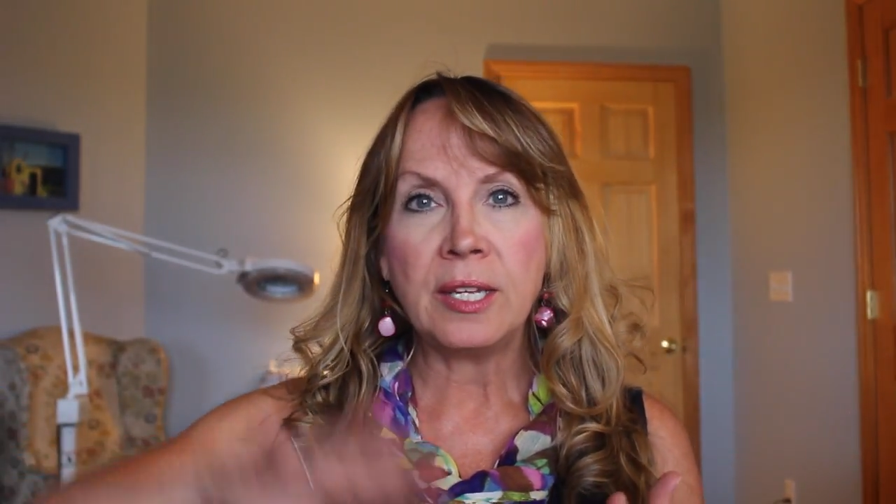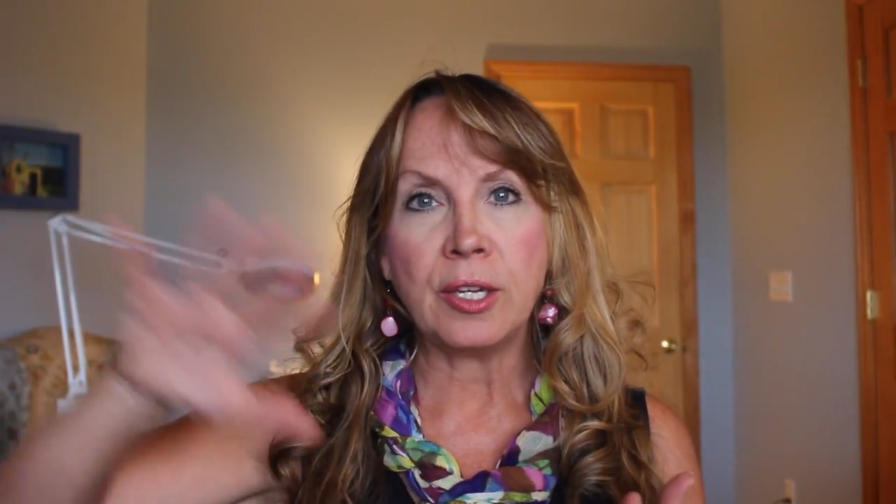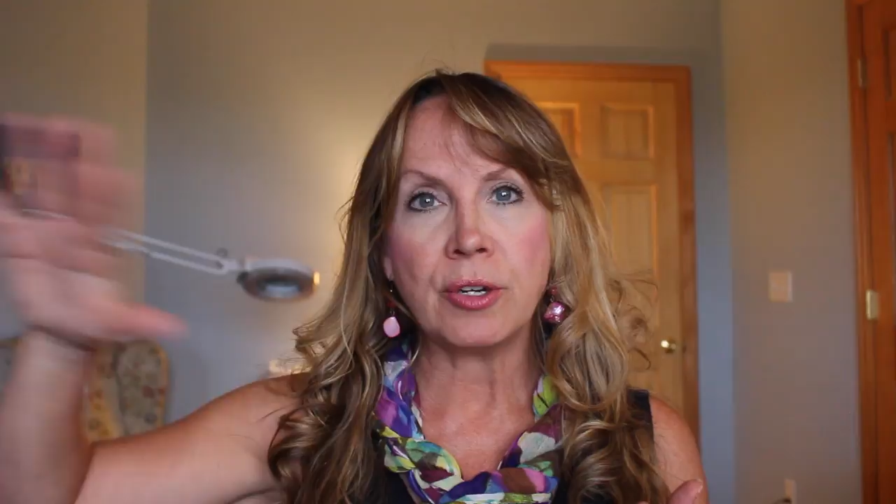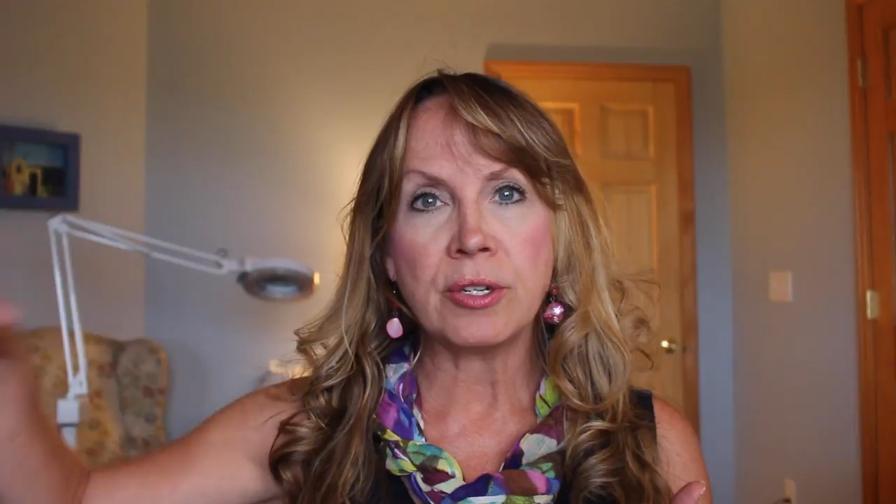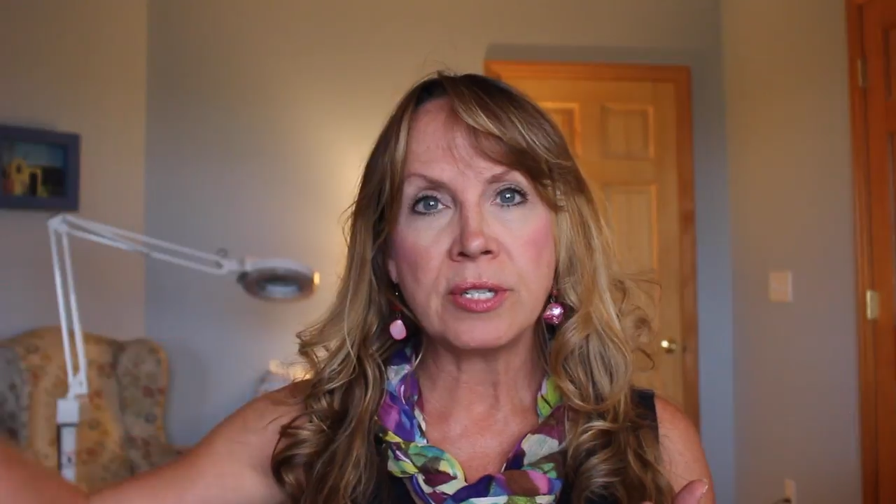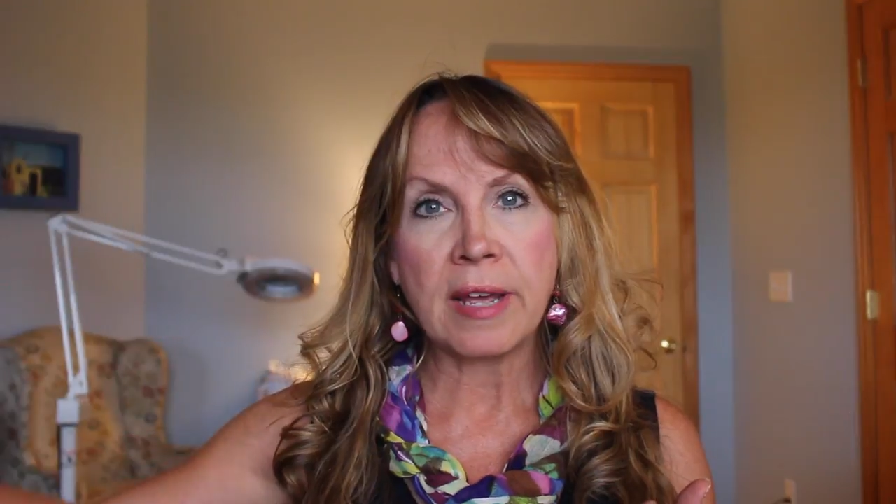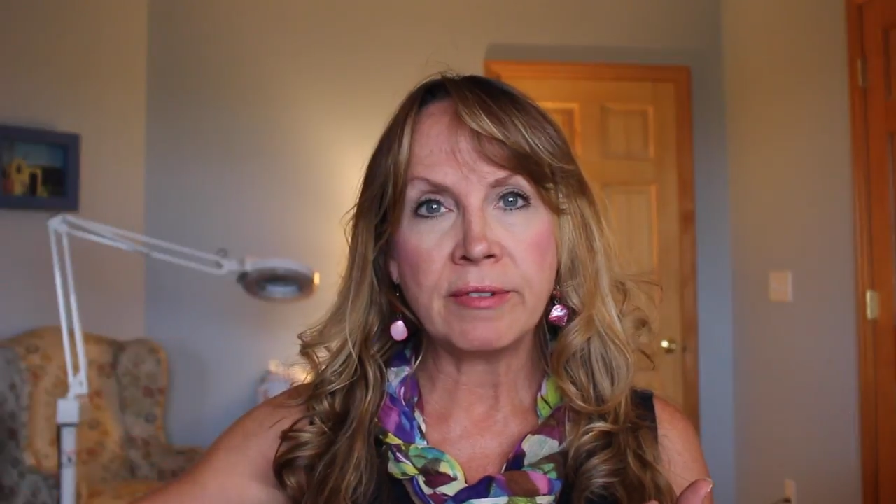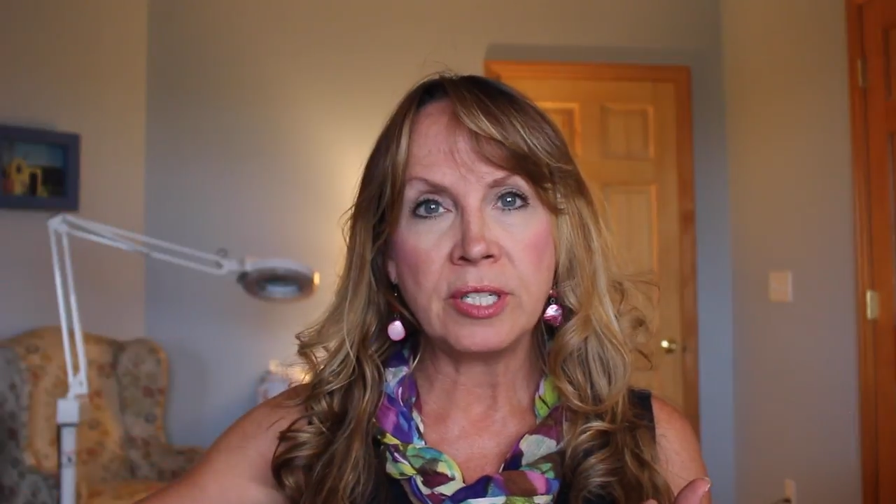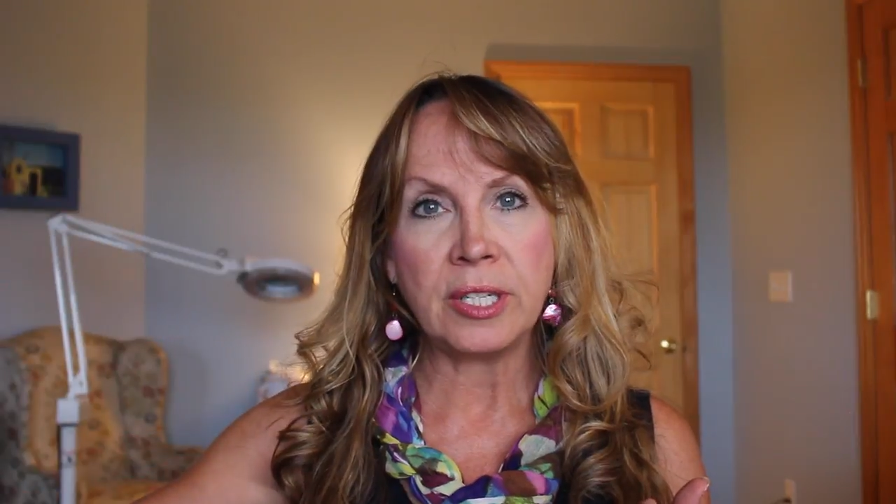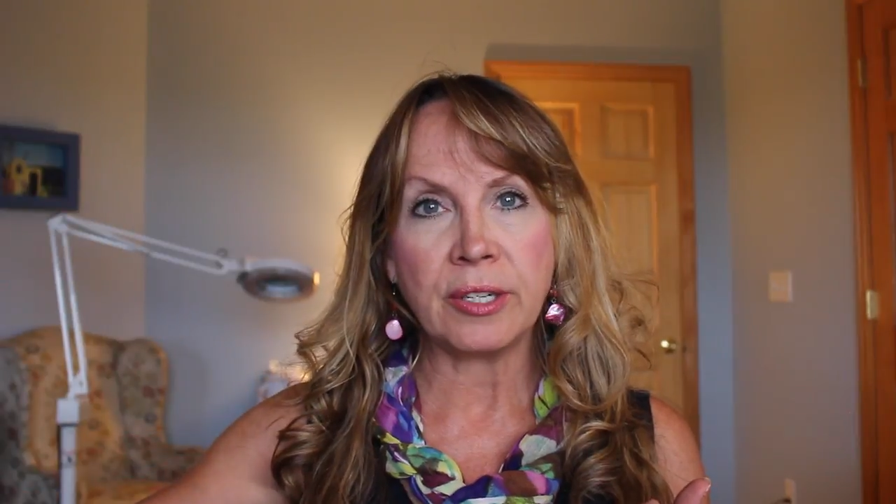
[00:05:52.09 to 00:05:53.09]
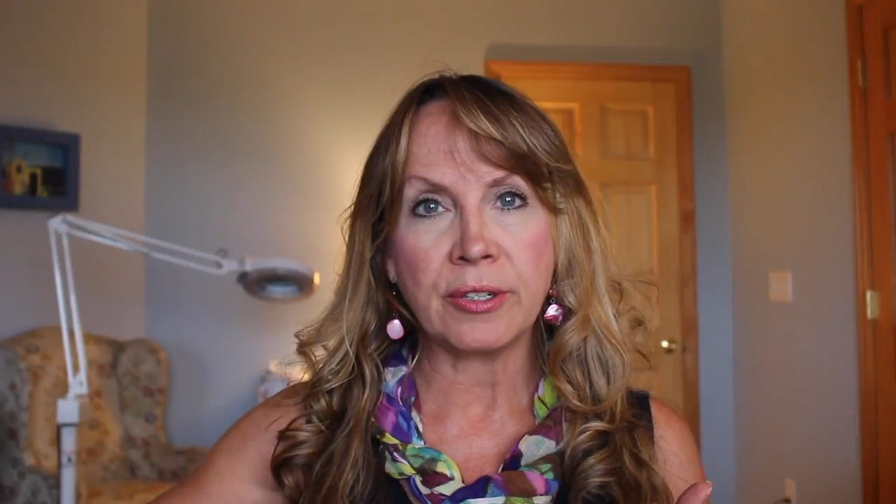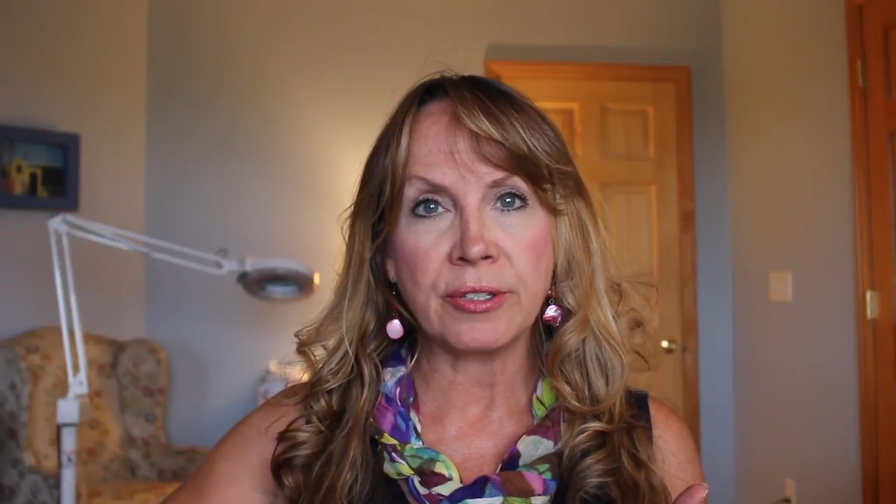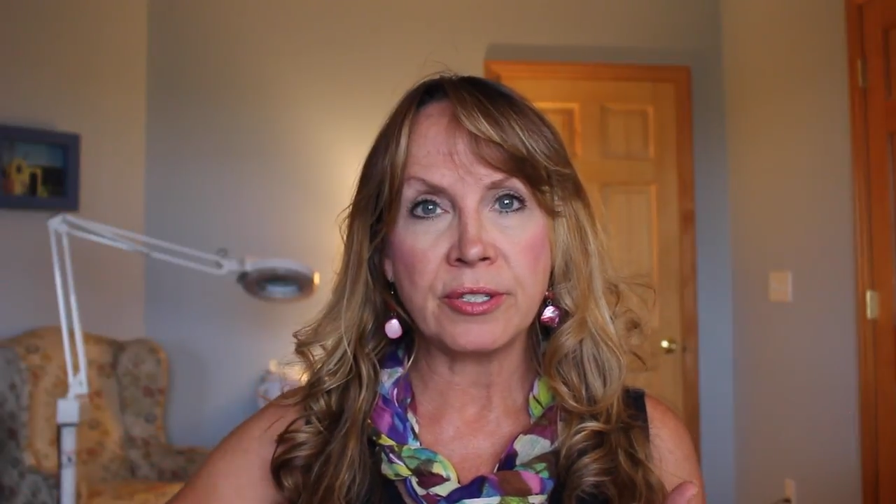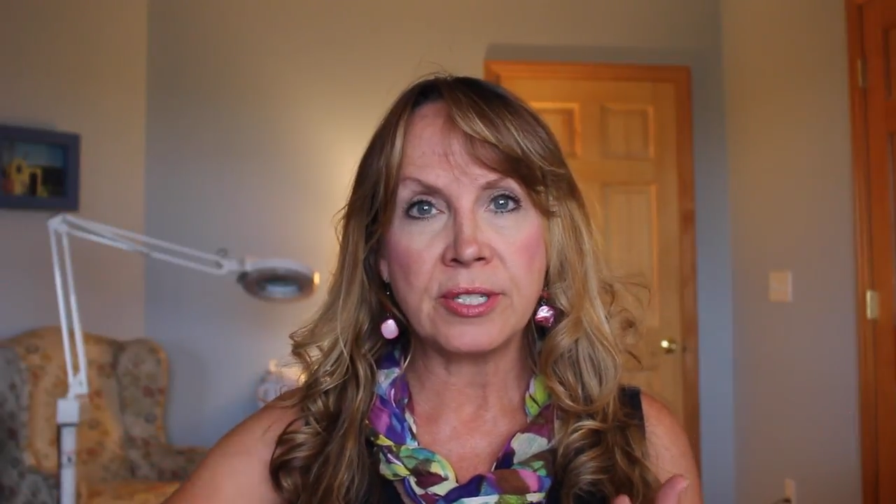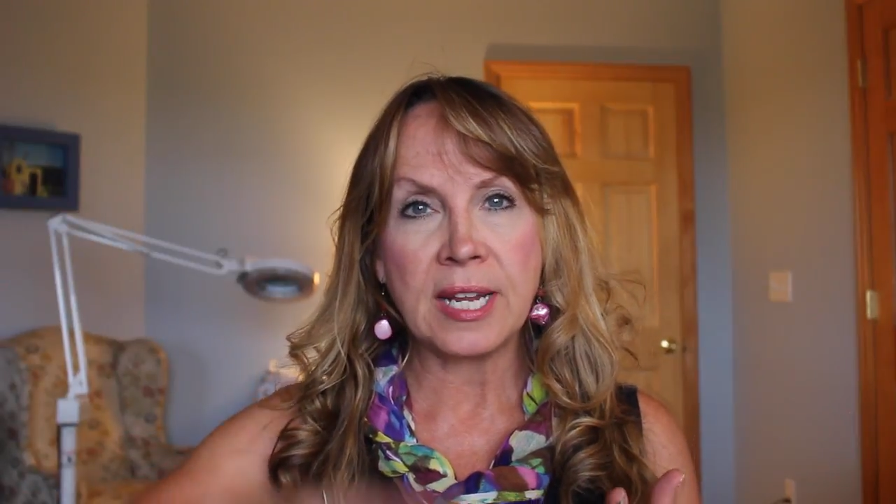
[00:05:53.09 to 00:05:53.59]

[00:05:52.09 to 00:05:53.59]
years after years,